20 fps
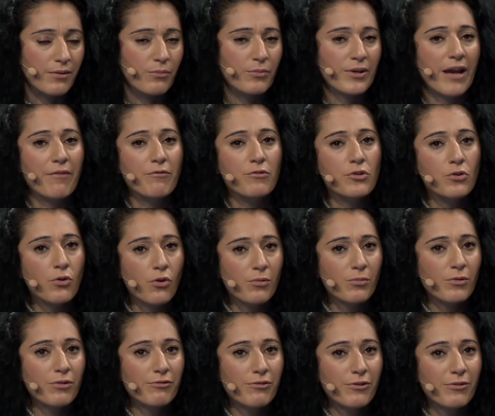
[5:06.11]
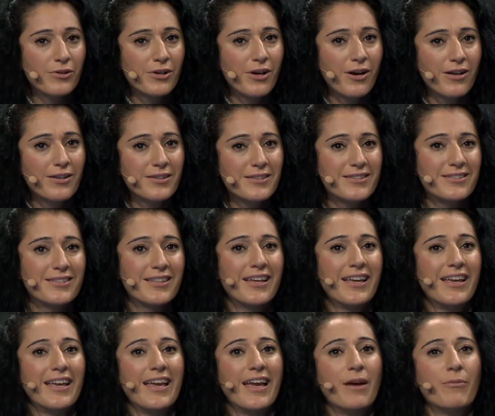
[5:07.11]
We have normal phone calls
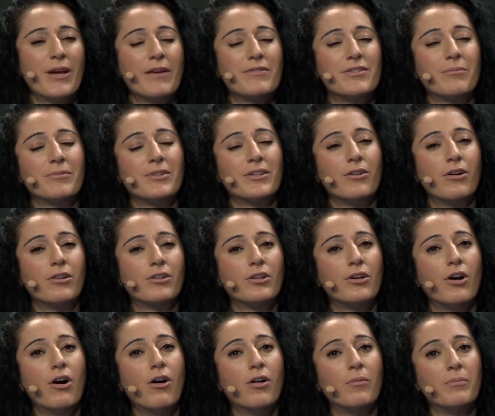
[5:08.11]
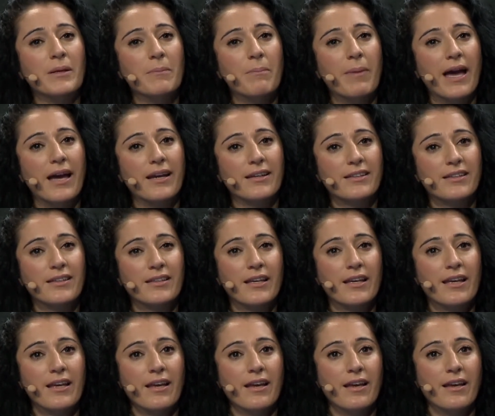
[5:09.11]
and we have something called Call Me Back.
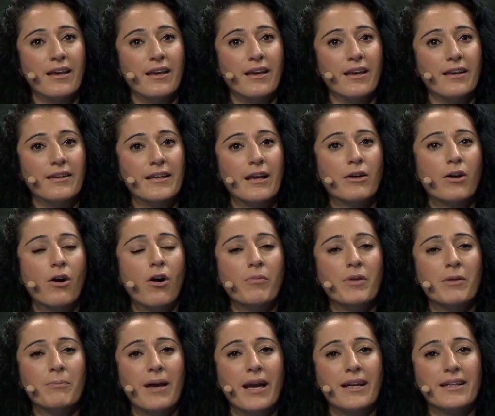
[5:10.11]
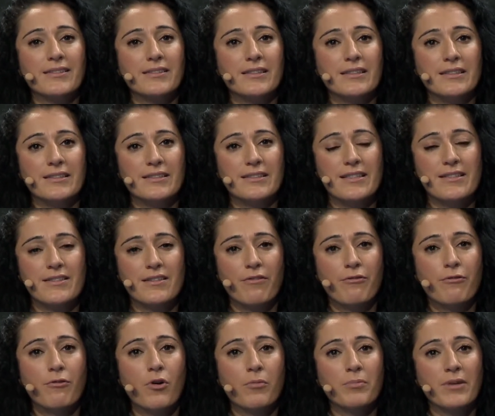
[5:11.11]
Now, Call Me Back is a
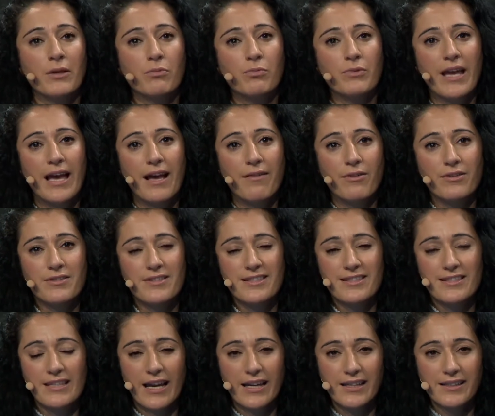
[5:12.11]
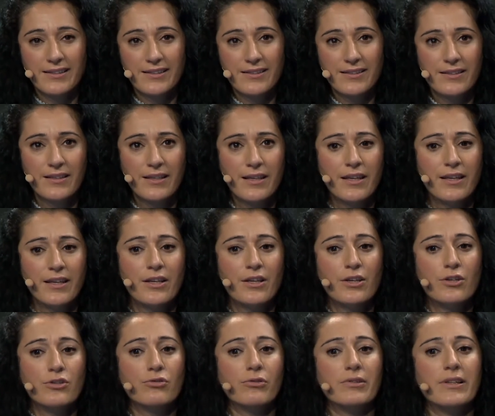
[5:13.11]
form that we have on site.
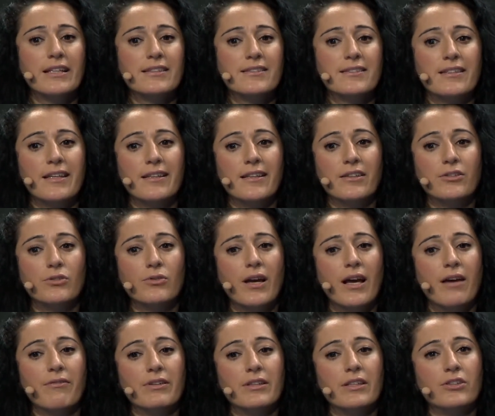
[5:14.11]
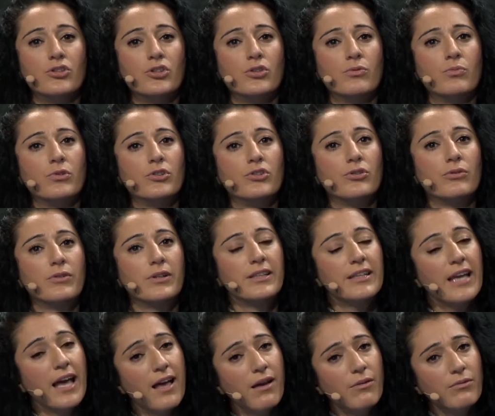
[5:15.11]
So let's say that you have an issue with your
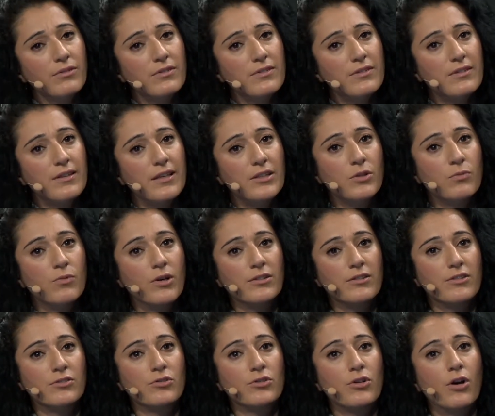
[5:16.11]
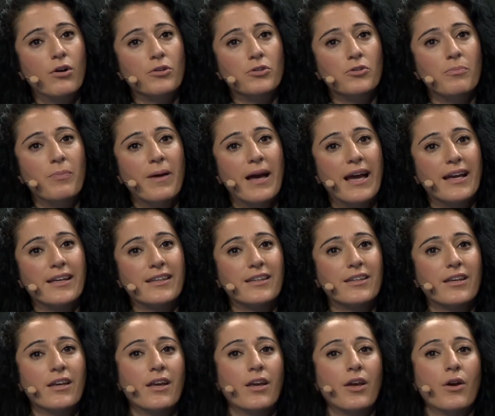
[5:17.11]
account and you want us to call you back
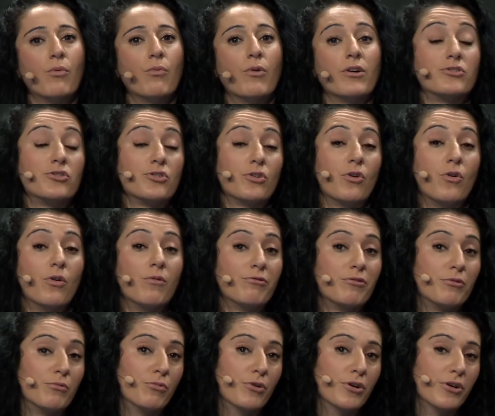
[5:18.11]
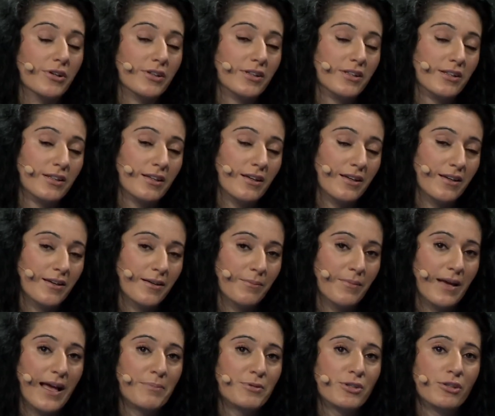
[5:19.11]
once you're home from work.
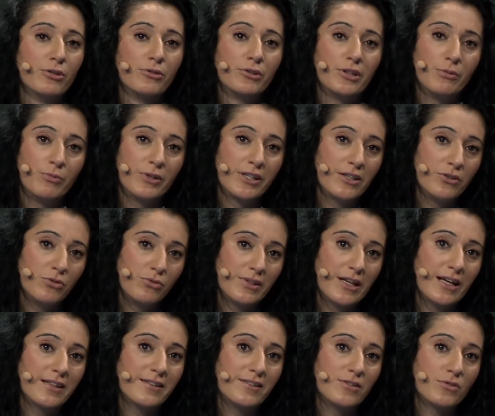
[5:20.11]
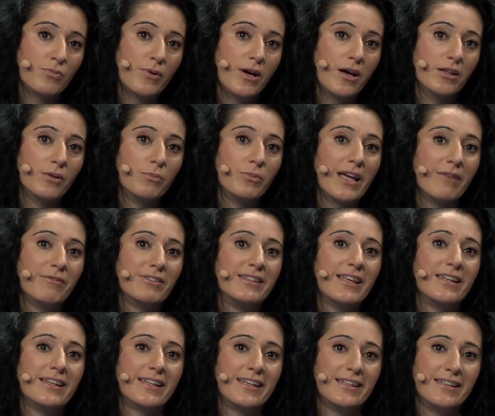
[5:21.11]
Absolutely, we can do that as well. And we have a
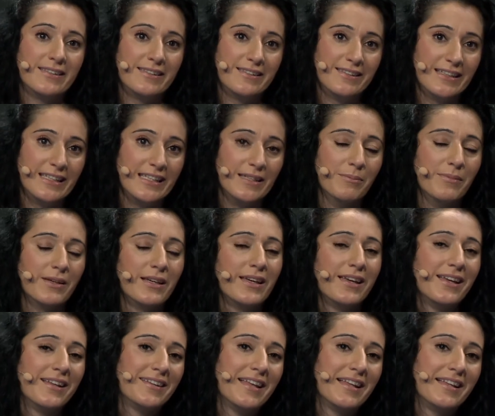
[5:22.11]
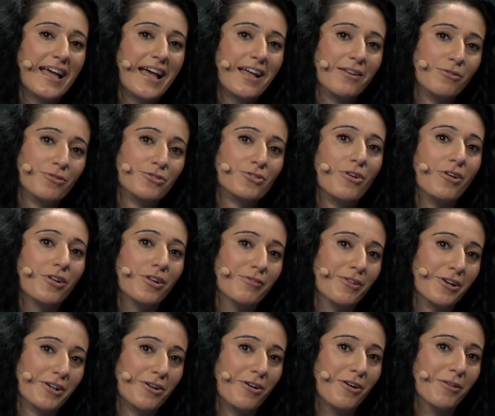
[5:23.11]
dedicated team that handles all of
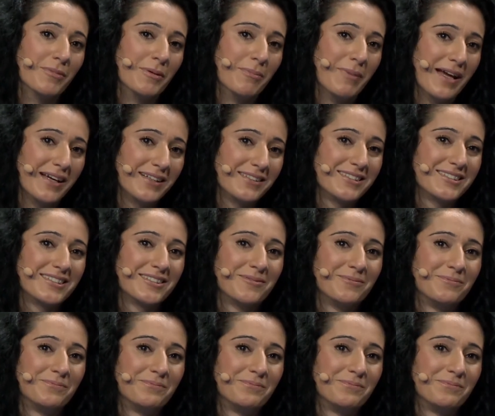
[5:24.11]
our Call Me Backs.